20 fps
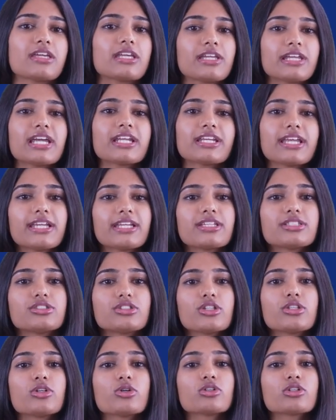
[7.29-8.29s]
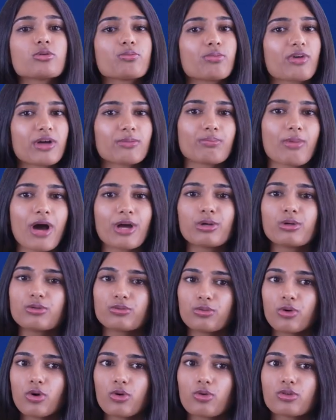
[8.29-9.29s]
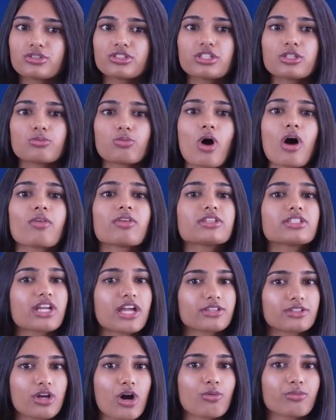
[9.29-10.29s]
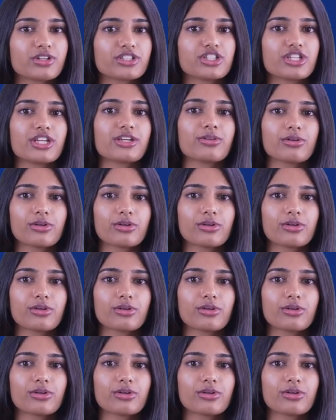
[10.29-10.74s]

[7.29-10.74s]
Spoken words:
yet they continue to play vital roles in modern technology.